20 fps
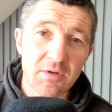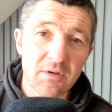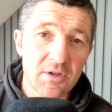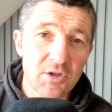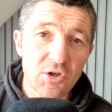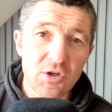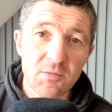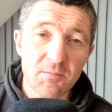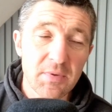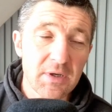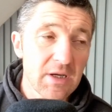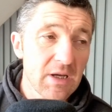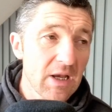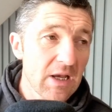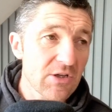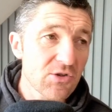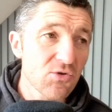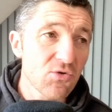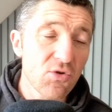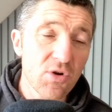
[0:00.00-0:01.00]
You can be
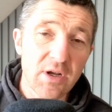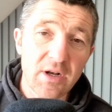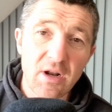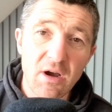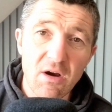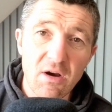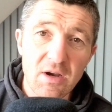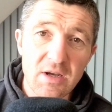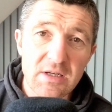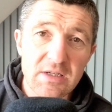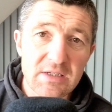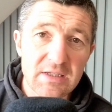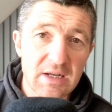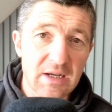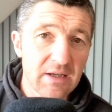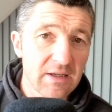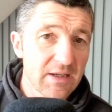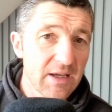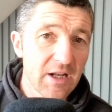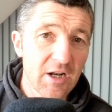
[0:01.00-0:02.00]
as organized
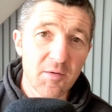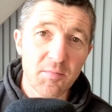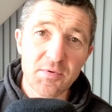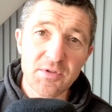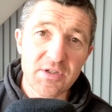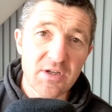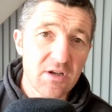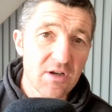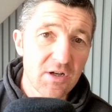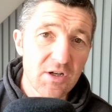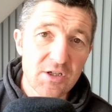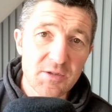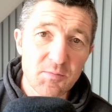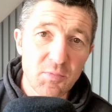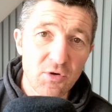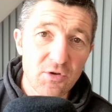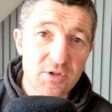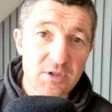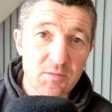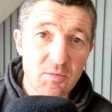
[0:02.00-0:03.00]
and get up as early as
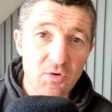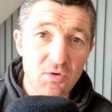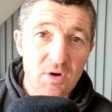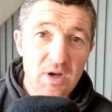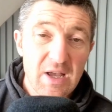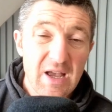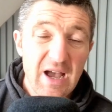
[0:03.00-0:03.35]
possible.